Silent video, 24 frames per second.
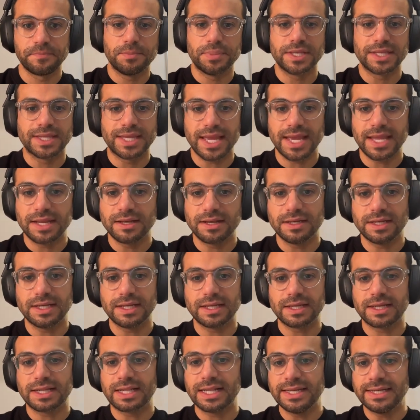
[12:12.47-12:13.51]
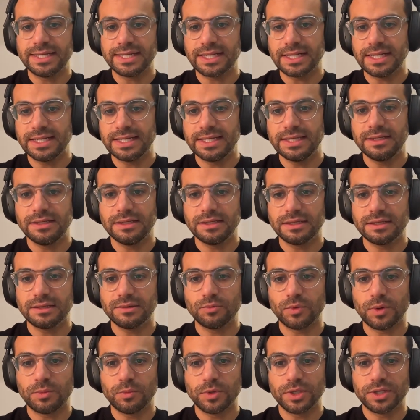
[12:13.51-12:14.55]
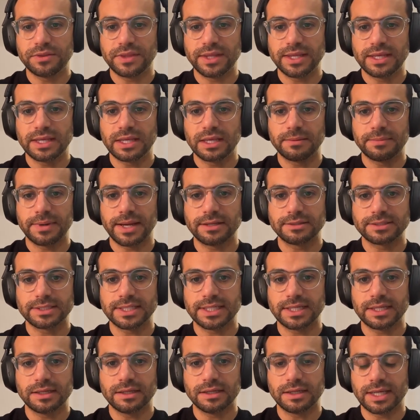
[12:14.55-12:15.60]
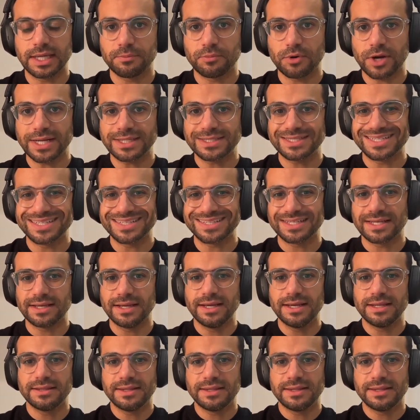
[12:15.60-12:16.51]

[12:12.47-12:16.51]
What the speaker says: But again, clinically, when we're thinking about it in practice,